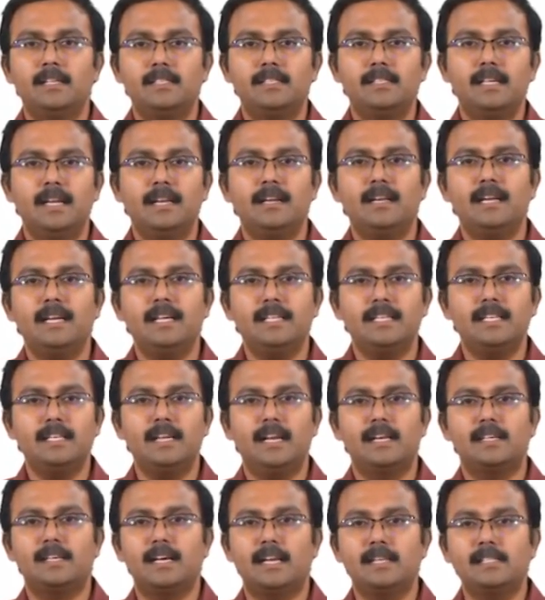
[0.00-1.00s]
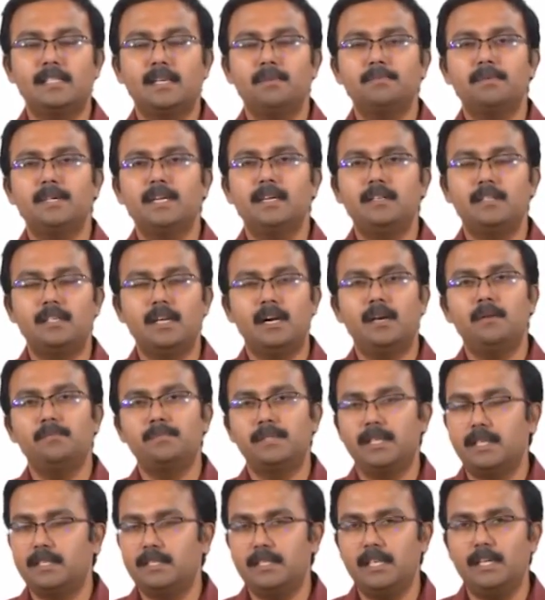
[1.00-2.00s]
generation and consumption
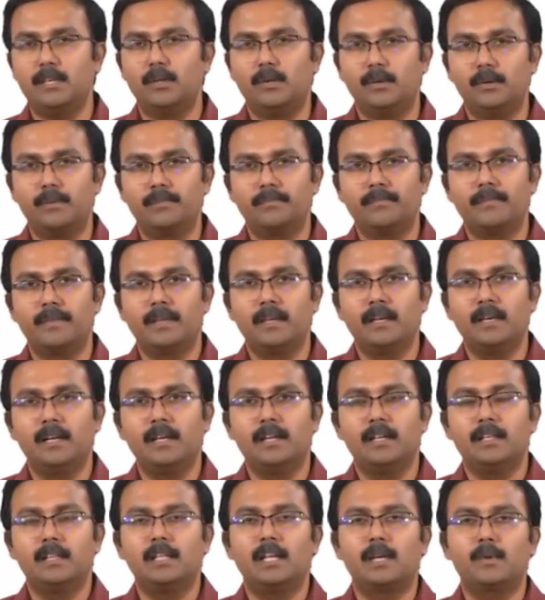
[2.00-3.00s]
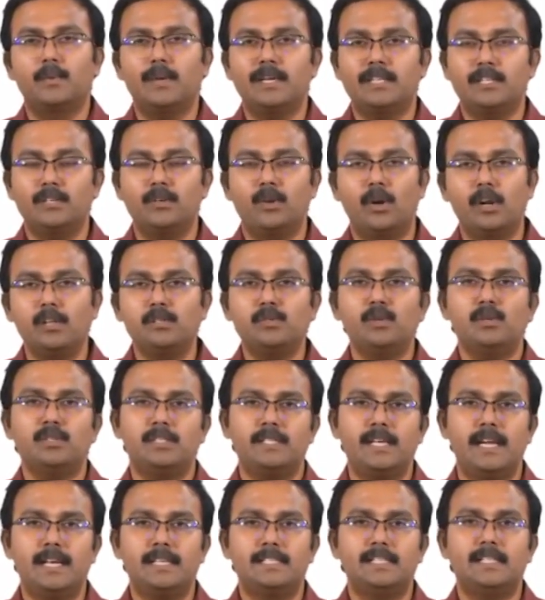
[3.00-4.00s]
terms are 0. The question also
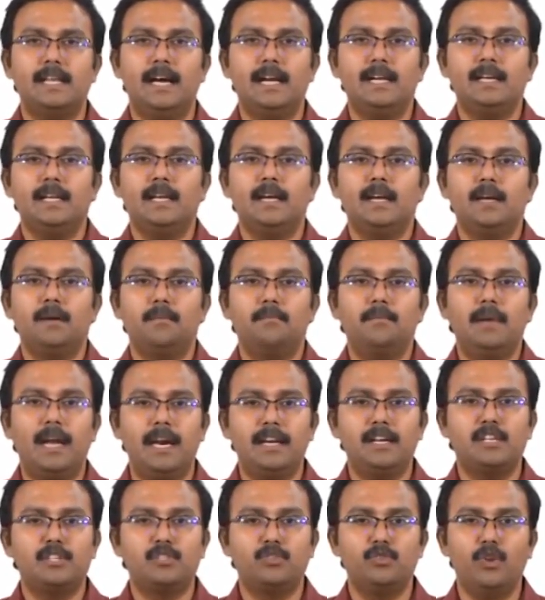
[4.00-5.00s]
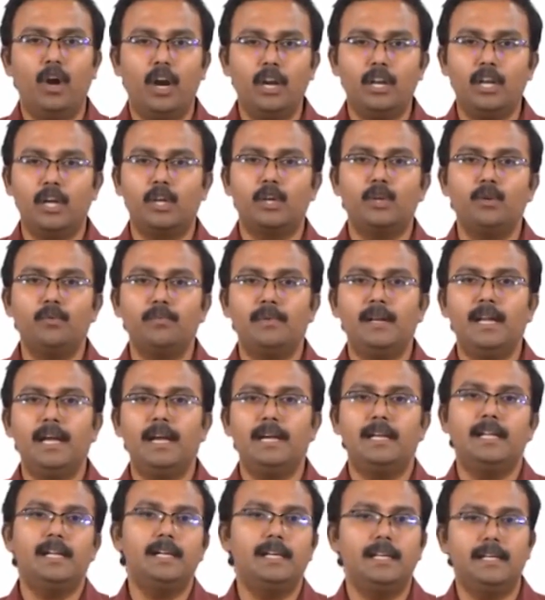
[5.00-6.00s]
states that blood is not
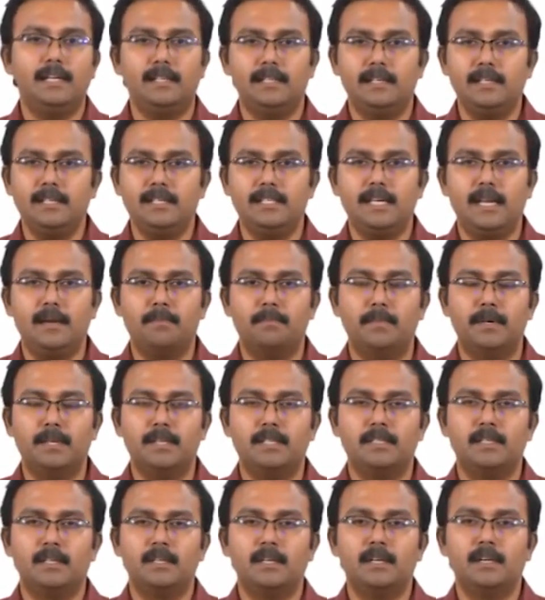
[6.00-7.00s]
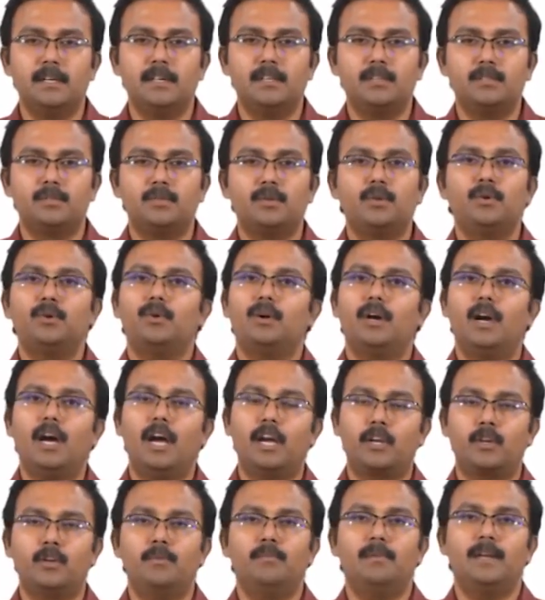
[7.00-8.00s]
accumulating in the chambers. So,
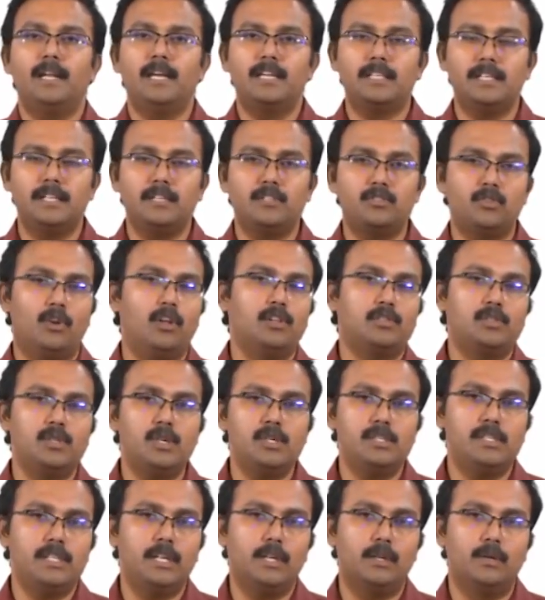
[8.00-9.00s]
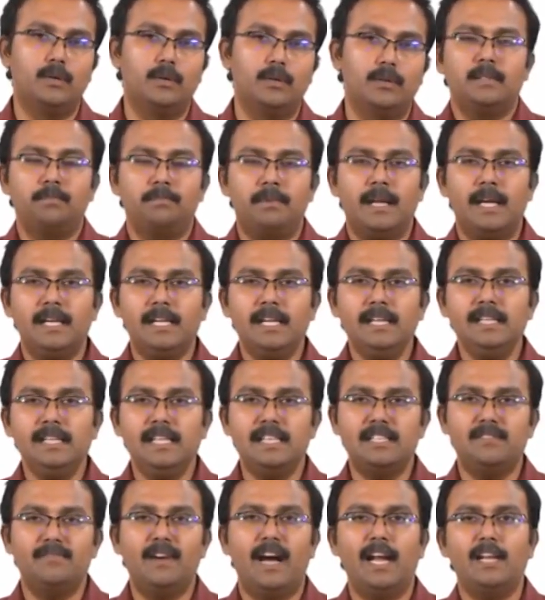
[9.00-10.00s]
accumulation is also 0. Plugging
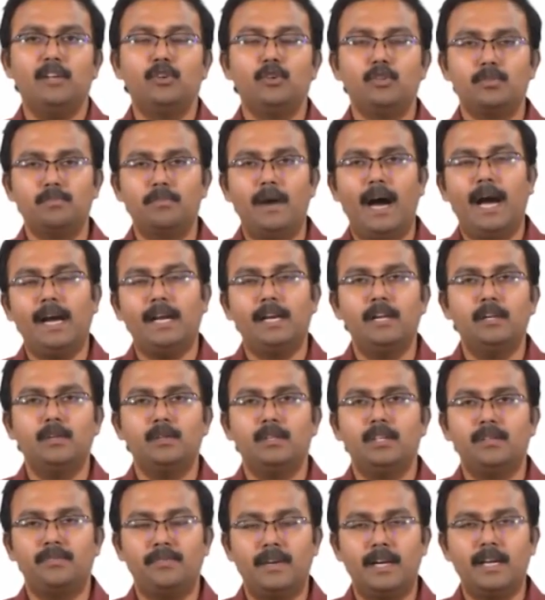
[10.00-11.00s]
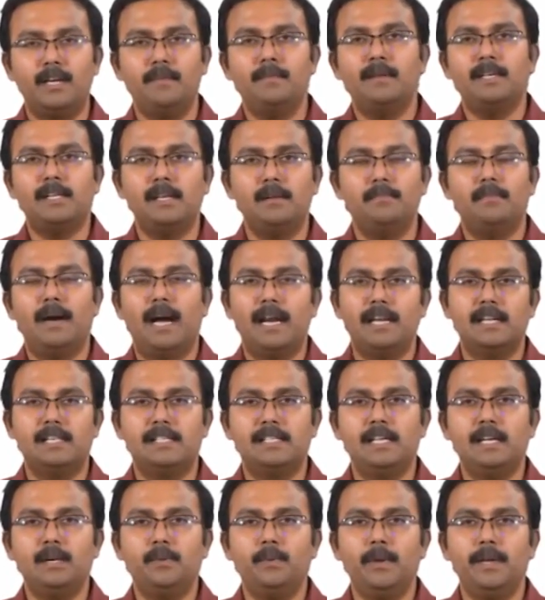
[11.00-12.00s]
these values back into the fundamental
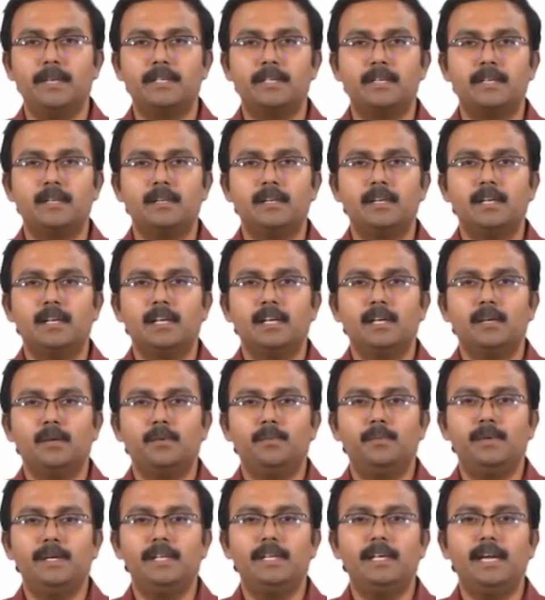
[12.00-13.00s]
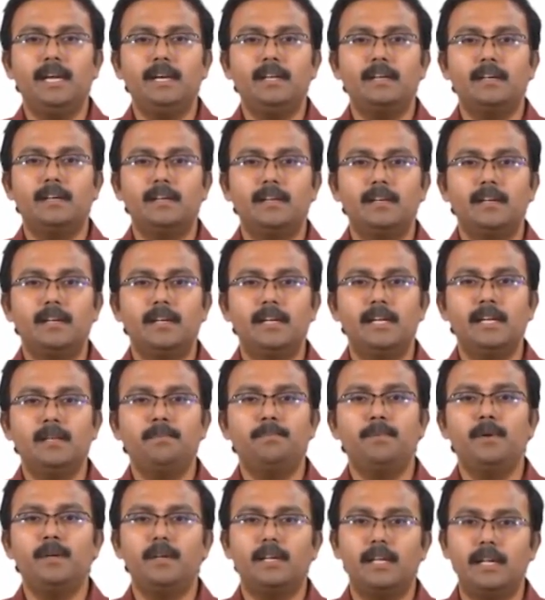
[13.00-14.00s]
balance equation, we get
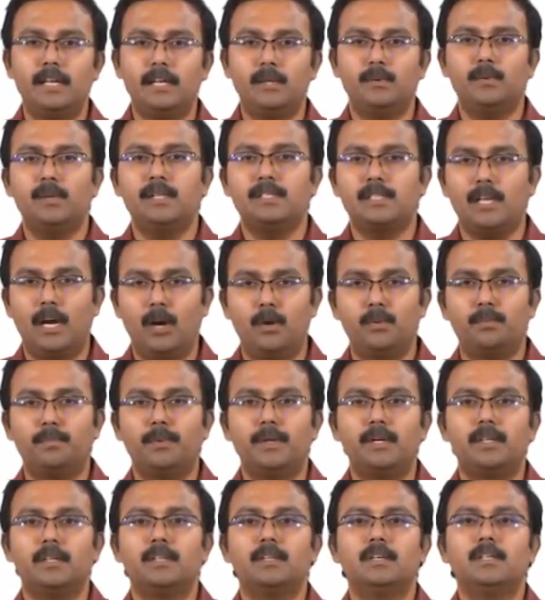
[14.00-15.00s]
input equals output,